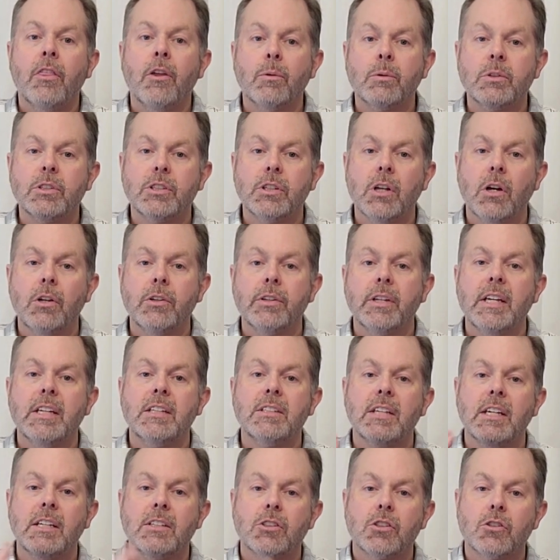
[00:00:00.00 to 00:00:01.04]
The result
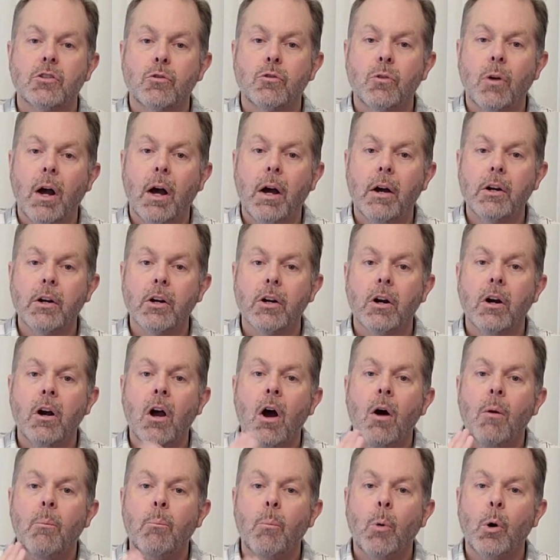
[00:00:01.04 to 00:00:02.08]
is a stronger,
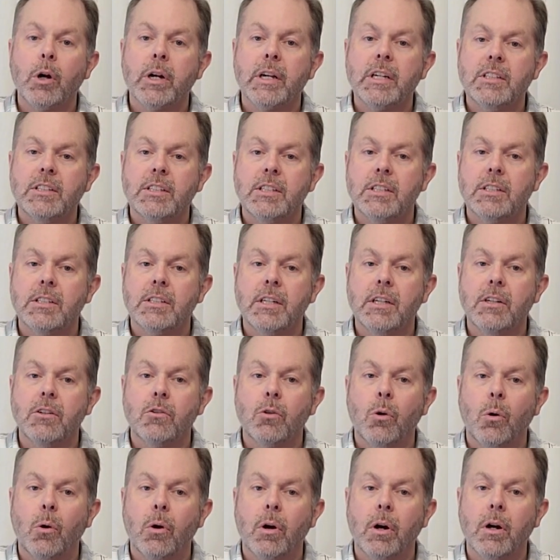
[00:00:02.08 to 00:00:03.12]
more
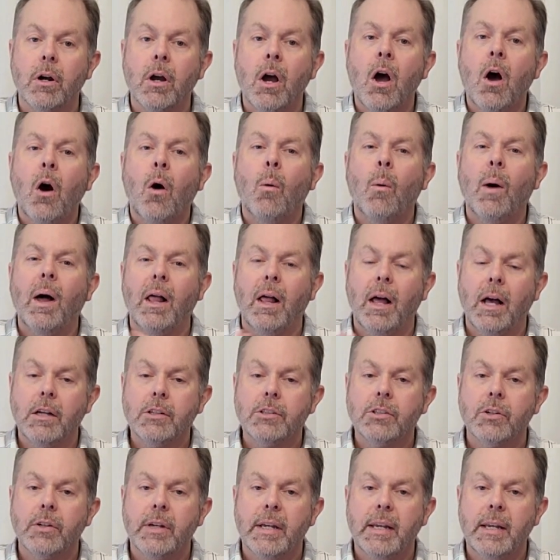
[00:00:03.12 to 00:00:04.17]
consistent torque while
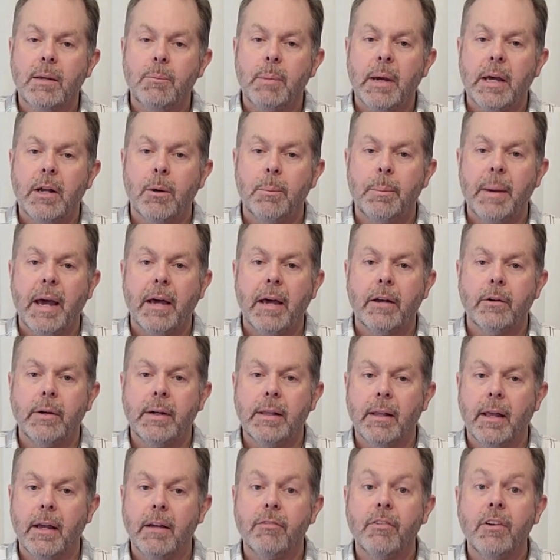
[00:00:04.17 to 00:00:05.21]
also getting better
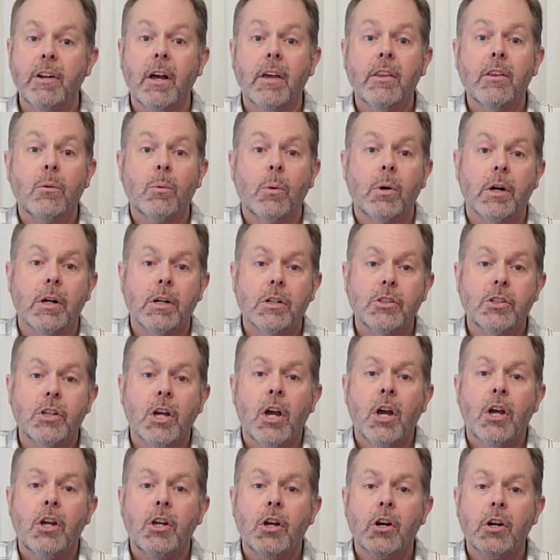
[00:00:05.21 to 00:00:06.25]
battery life. In other words,
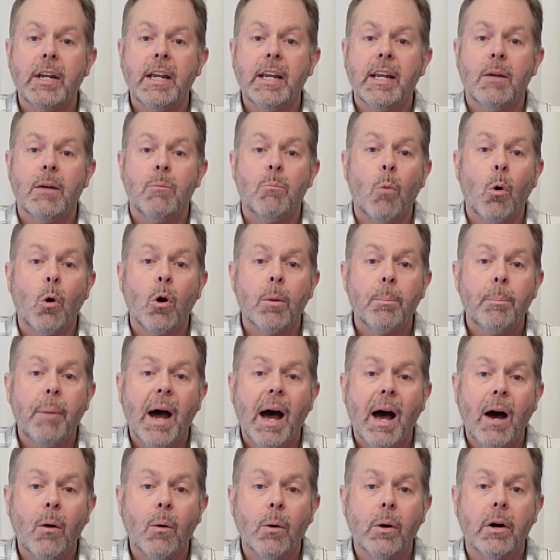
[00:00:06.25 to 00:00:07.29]
you're getting more
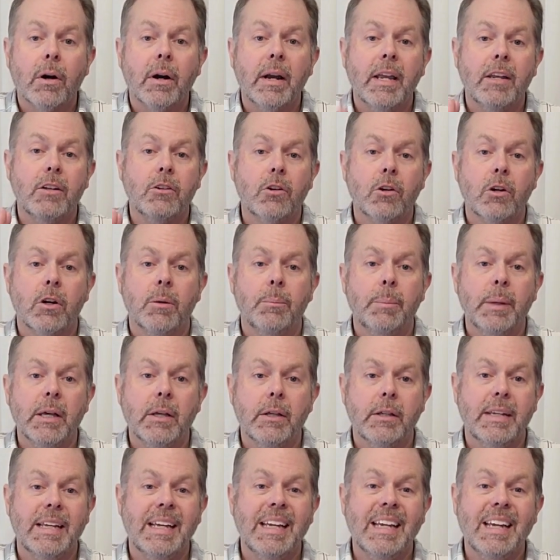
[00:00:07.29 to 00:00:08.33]
power and
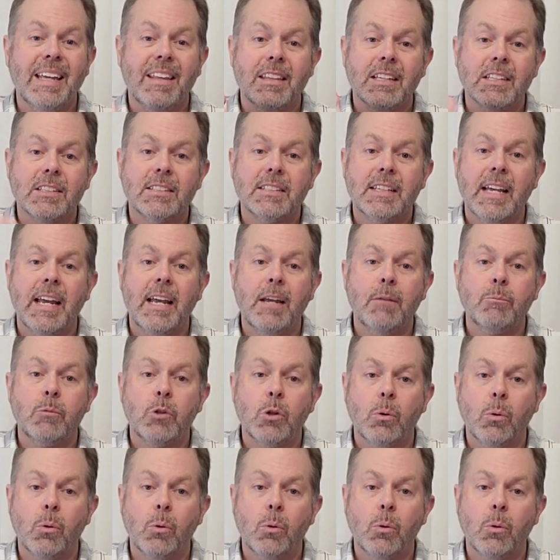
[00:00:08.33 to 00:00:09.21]
durability in the same